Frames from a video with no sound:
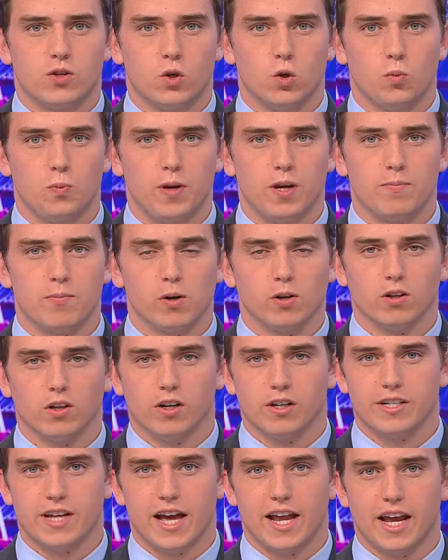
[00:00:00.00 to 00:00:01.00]
Two
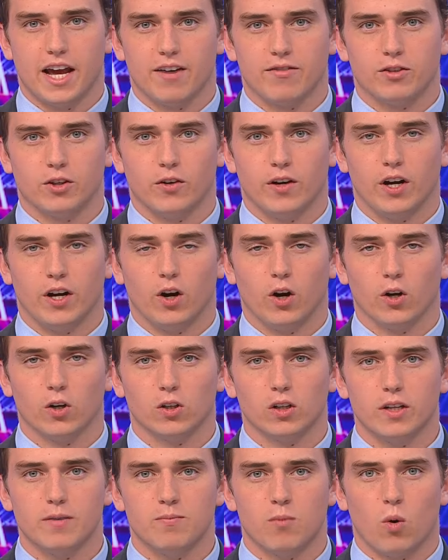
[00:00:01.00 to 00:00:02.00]
people are dead after an
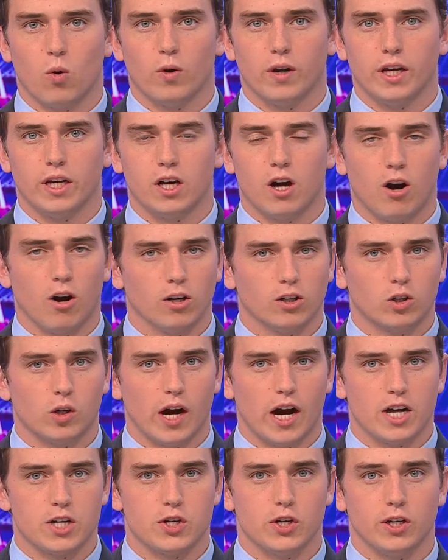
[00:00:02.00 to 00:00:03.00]
early morning car
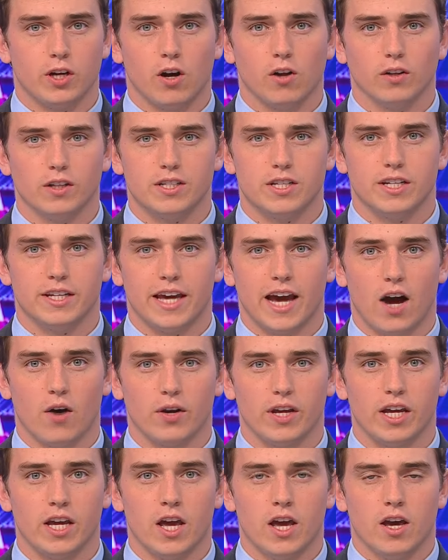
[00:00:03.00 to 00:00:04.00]
crash in Colleton
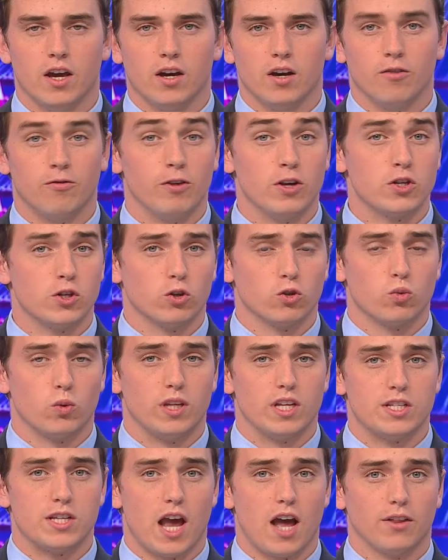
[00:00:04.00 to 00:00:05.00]
County.
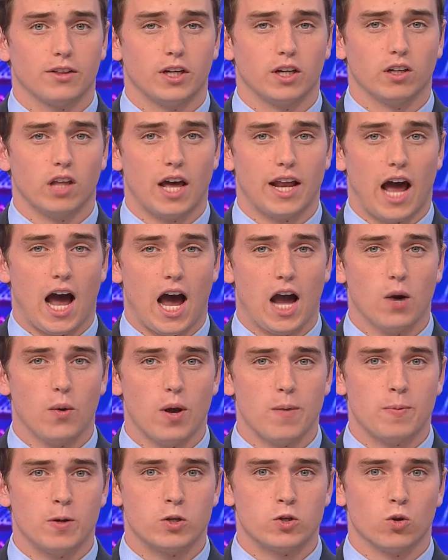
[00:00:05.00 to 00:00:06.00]
Officials with the South Carolina
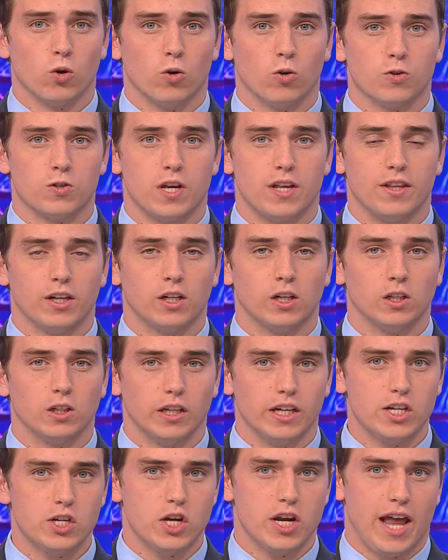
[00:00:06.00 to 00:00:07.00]
Highway Patrol say the
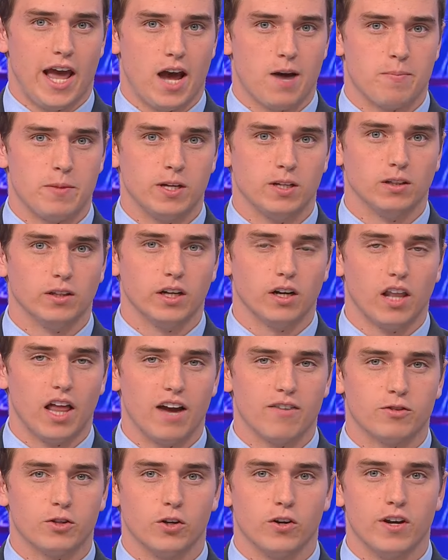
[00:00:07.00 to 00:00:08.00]
collision happened a
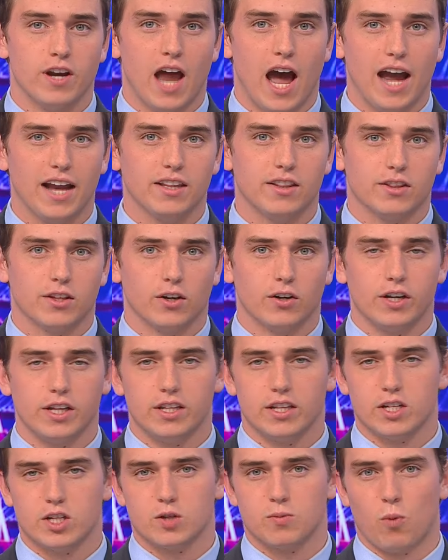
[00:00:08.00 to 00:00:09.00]
little after
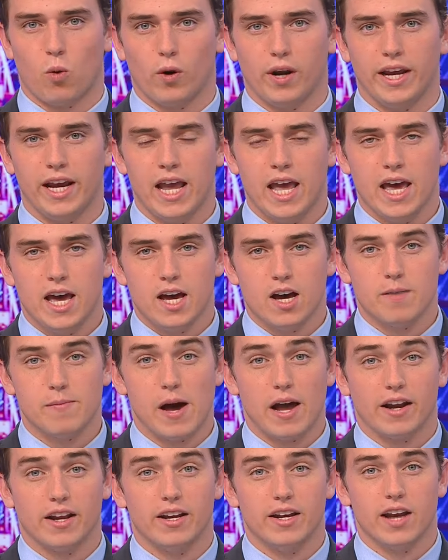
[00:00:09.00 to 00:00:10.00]
9:30 this morning,
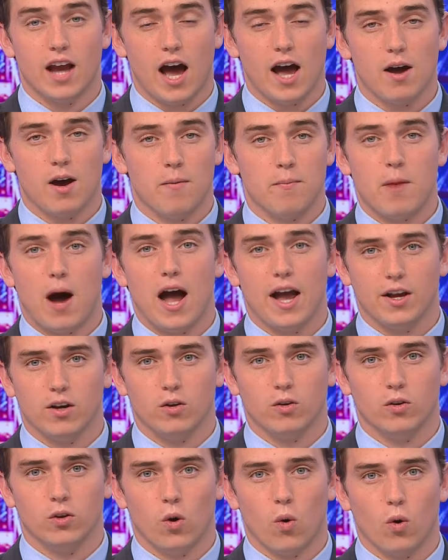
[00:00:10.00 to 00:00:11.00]
about a, not, a
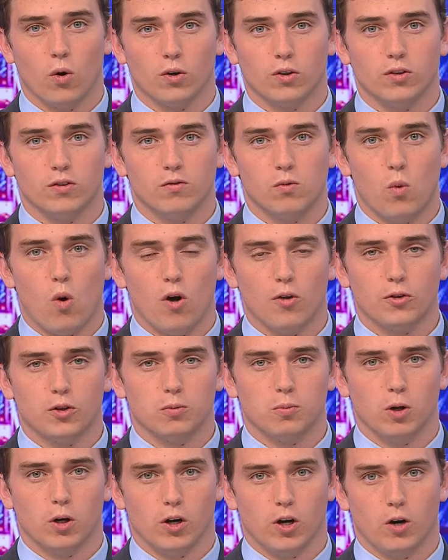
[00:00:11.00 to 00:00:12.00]
mile north of
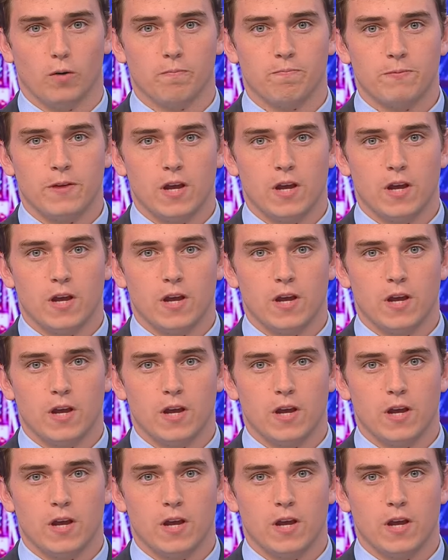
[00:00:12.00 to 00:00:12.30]
Walterboro.